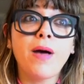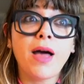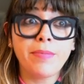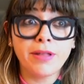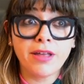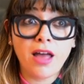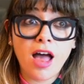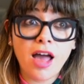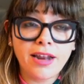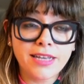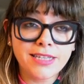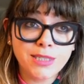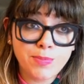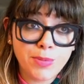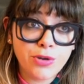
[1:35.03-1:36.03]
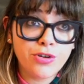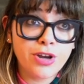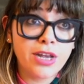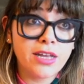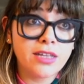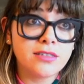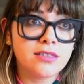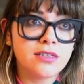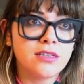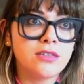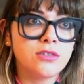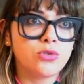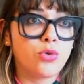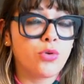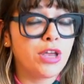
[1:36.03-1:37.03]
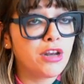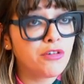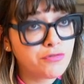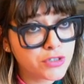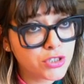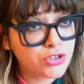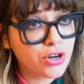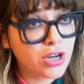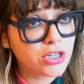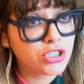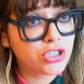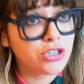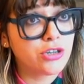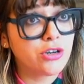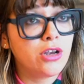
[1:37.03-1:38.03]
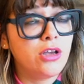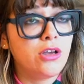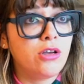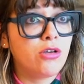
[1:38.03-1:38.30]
public art experiences or infrastructure